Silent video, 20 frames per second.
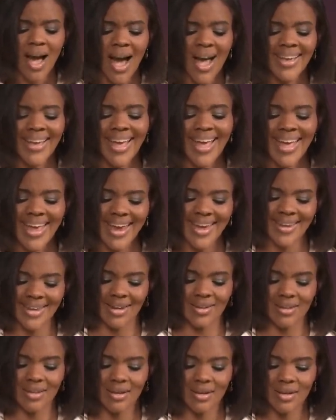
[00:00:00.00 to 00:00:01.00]
"I
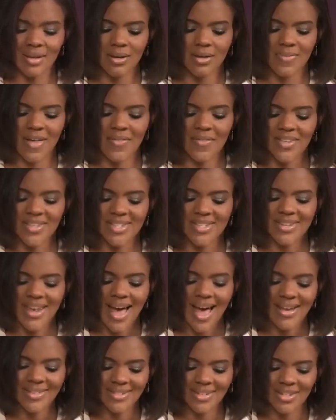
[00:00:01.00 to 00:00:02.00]
hated that this
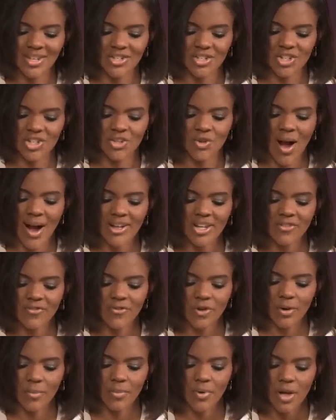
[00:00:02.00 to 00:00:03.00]
nastiness distracted
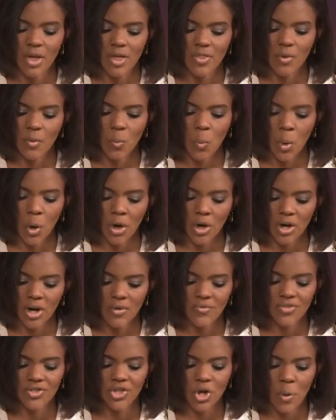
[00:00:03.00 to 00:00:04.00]
from the work
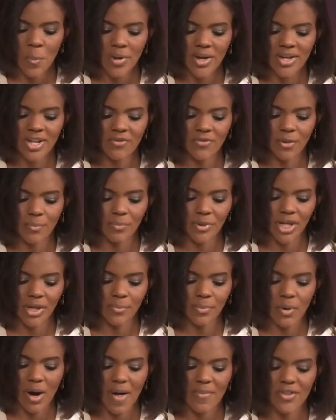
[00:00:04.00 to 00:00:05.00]
of so many different
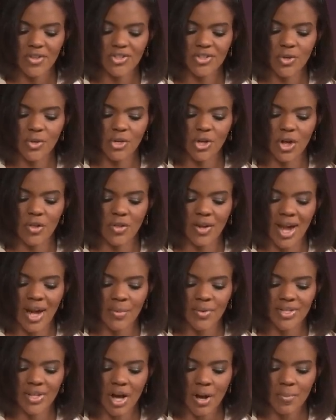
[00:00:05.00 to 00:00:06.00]
people and the studio that I
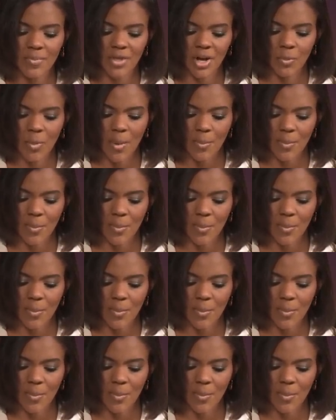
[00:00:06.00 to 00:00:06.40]
was up there